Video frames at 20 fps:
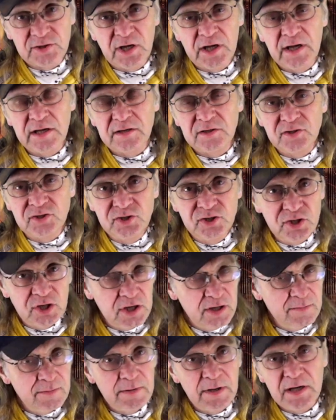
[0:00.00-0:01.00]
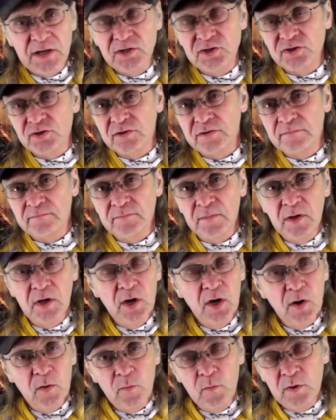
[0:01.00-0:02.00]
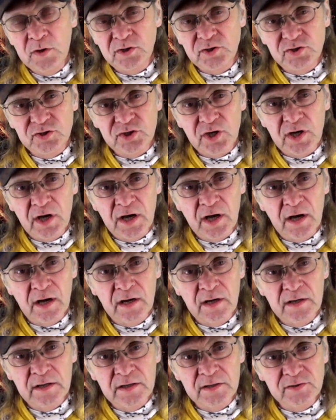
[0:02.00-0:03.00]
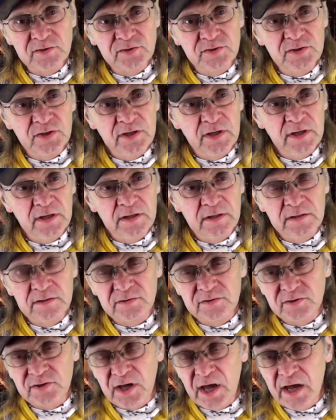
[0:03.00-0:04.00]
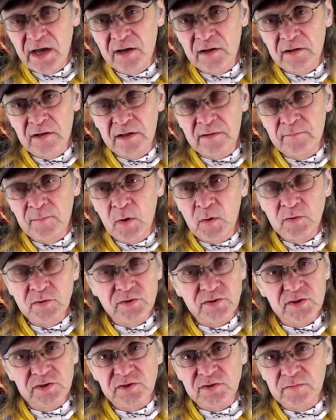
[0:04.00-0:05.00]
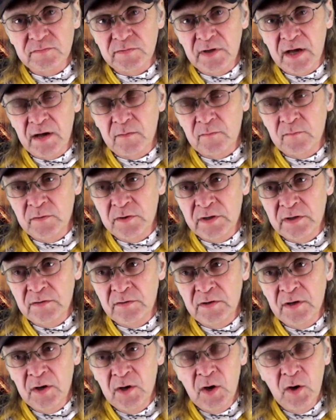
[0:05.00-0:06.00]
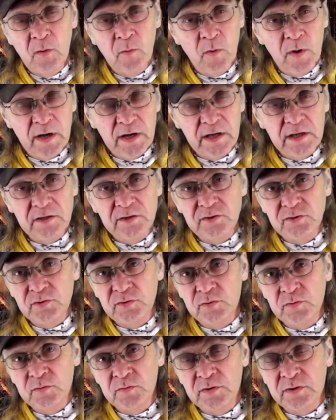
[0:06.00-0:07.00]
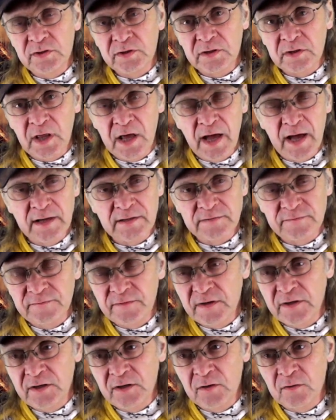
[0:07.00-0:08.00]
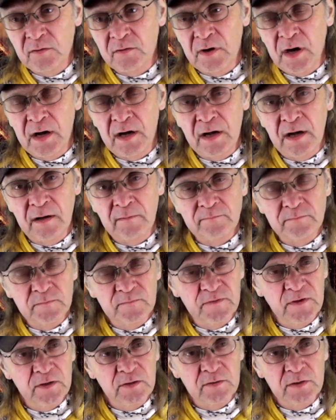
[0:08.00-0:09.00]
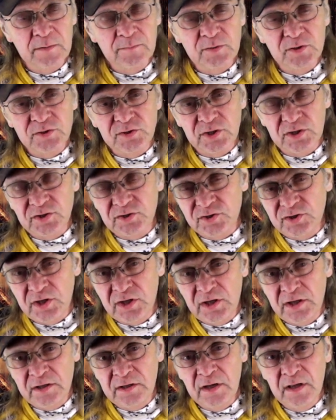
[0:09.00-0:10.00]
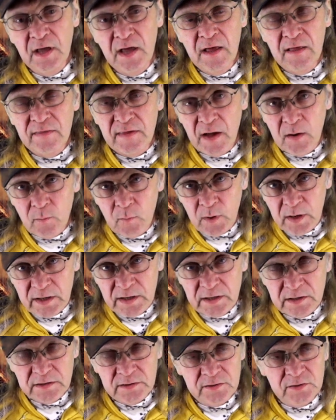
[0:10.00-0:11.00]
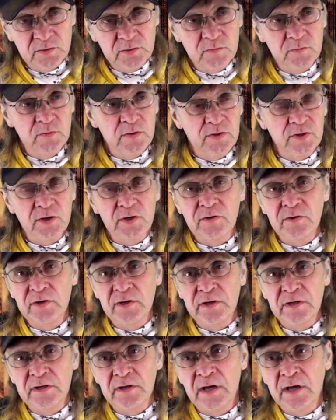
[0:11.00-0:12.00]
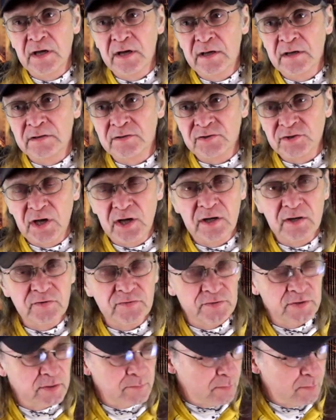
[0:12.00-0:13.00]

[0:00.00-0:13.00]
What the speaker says: take G major, which is the scale and mode system that we went into in the last video, video number 16, that went into theory and scales and the